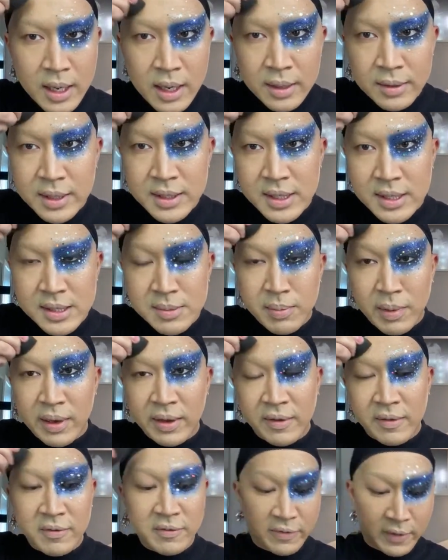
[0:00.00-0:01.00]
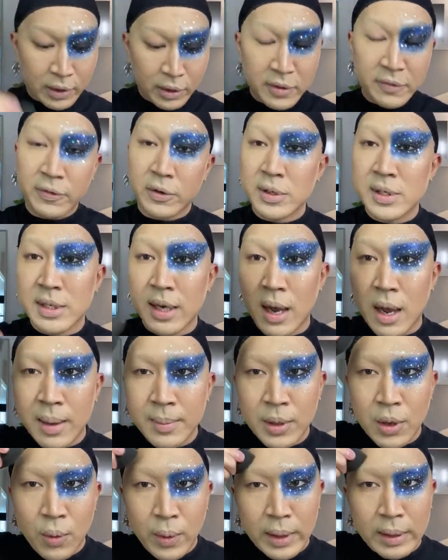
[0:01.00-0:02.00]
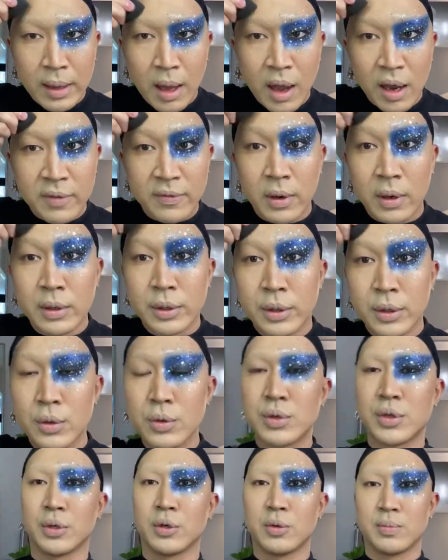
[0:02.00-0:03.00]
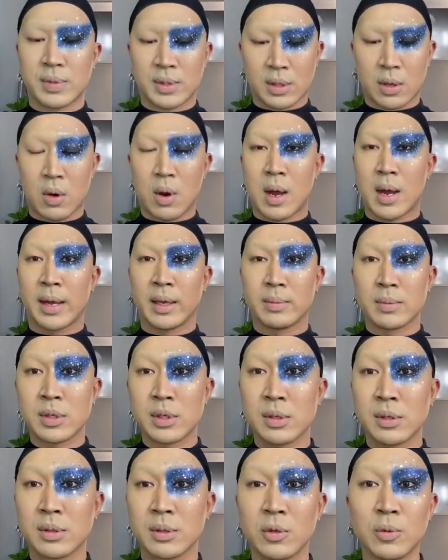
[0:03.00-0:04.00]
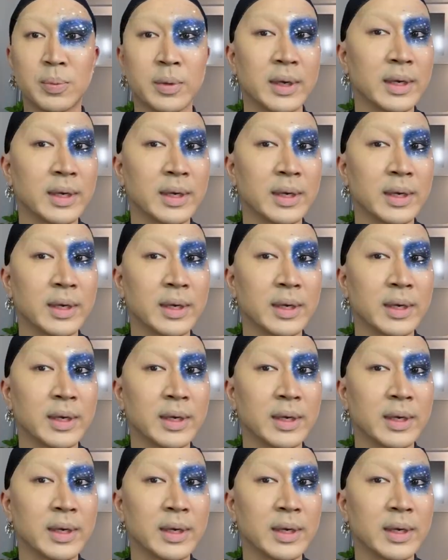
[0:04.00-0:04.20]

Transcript: This is my very first time going live on YouTube, so I am super